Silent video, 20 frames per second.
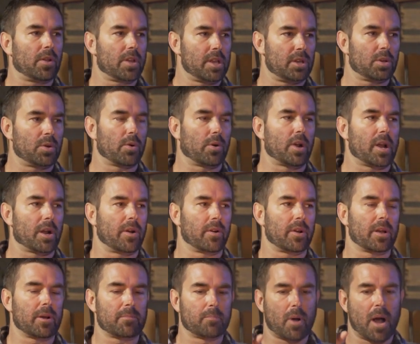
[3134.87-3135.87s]
in your
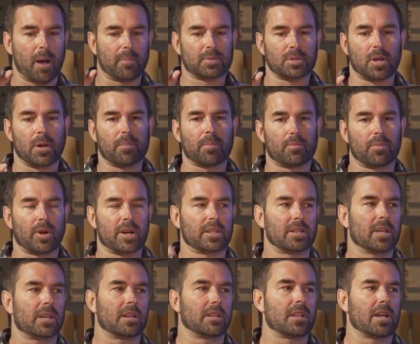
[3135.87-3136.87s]
area pops up right
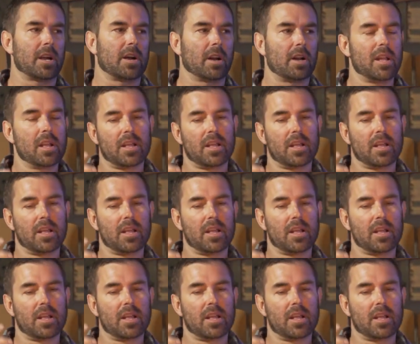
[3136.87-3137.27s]
then and there.